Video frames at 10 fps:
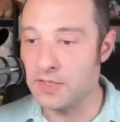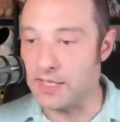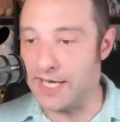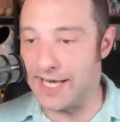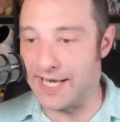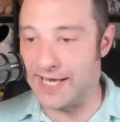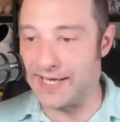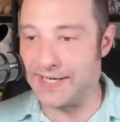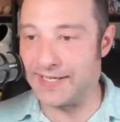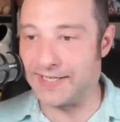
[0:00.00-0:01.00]

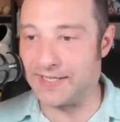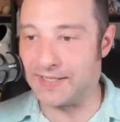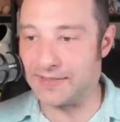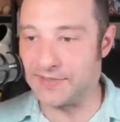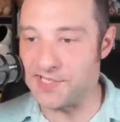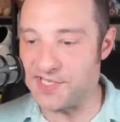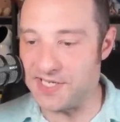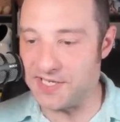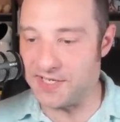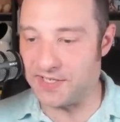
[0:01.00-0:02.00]
Uh, let's see
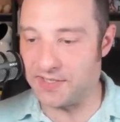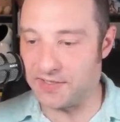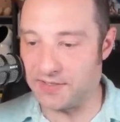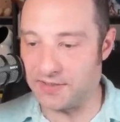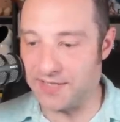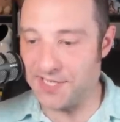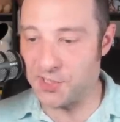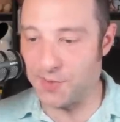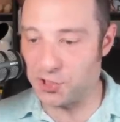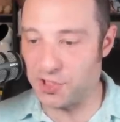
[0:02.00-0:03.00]
here. Next
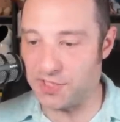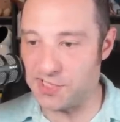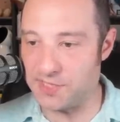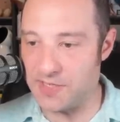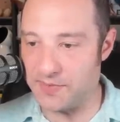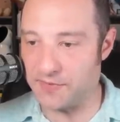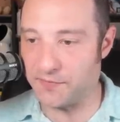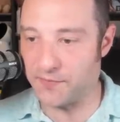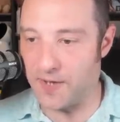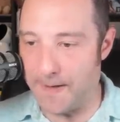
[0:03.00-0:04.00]
question is going to be coming
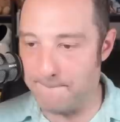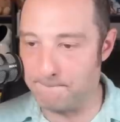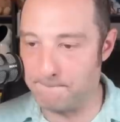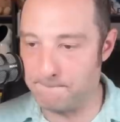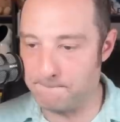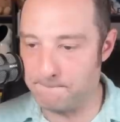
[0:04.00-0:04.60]
from.